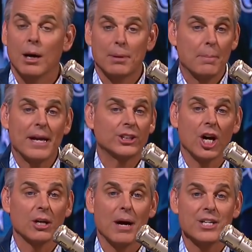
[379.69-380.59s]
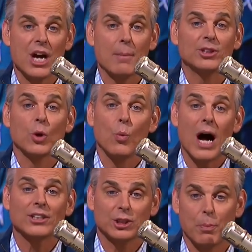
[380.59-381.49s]
But a big chunk of my job is to
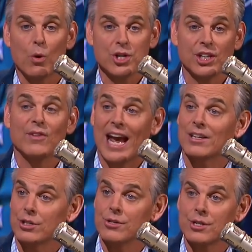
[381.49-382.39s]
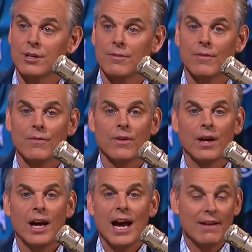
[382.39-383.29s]
watch sports and give you answers.
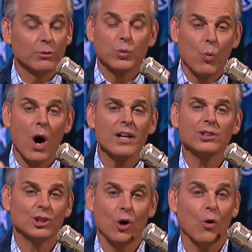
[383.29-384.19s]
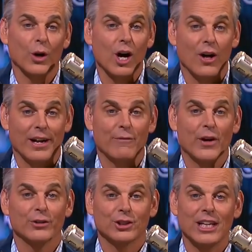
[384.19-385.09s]
And there was one story all
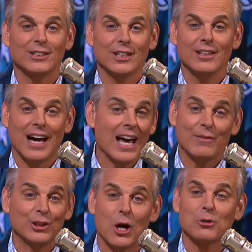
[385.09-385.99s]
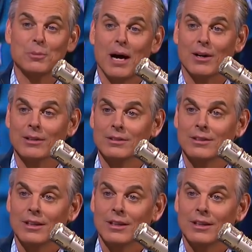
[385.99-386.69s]
NFL season. I even joked about it.